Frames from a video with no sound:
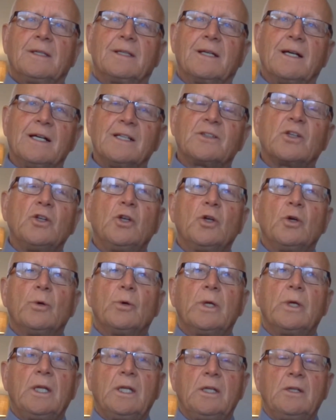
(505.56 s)

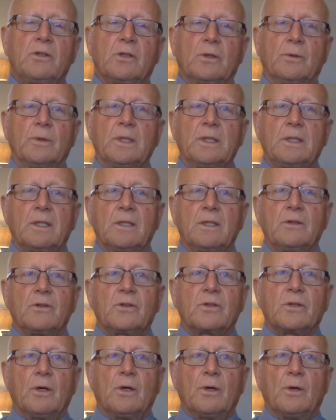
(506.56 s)
continuity to it. And
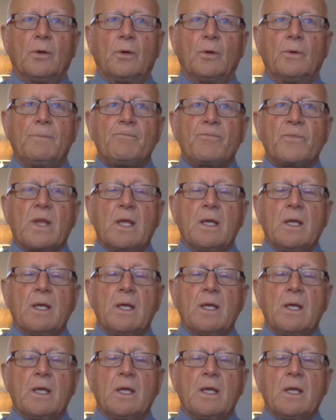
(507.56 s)
so